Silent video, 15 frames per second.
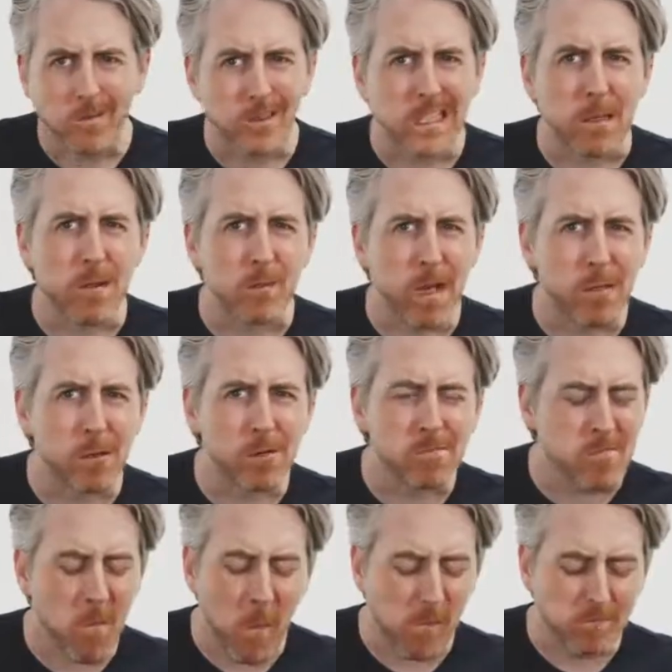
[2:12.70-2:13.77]
Lemon pepper?
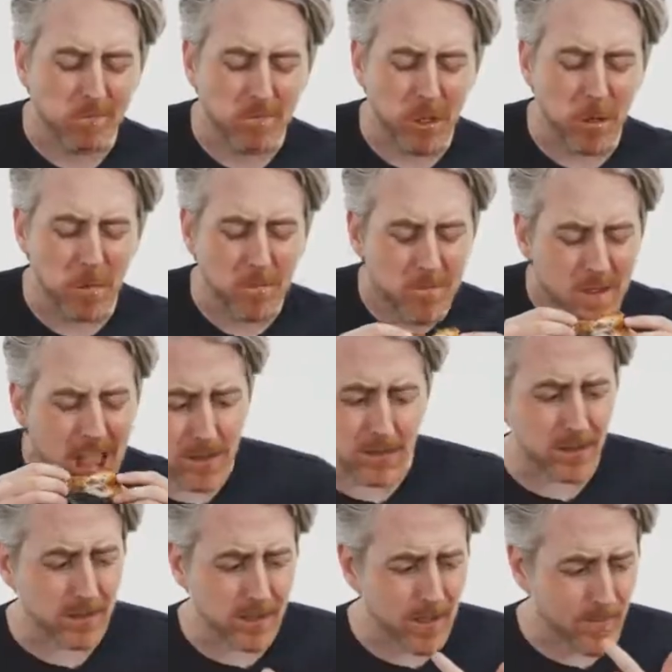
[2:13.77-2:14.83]
Nope, I don't
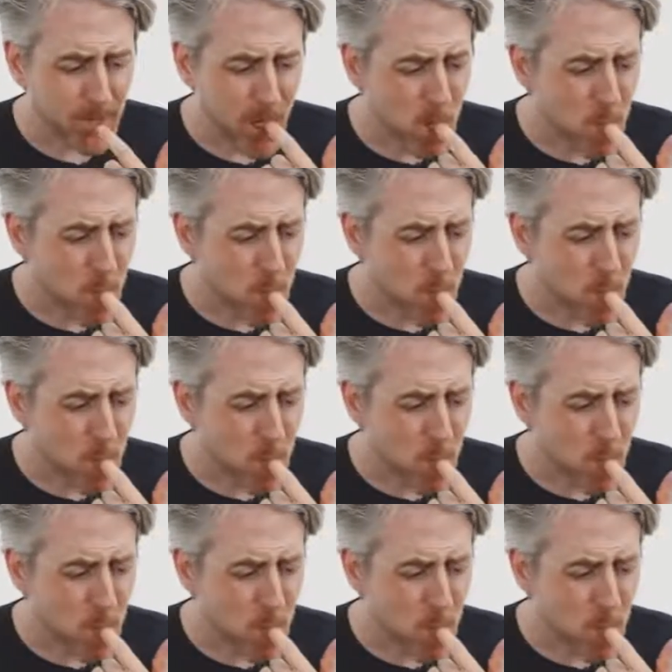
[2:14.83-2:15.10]
like that.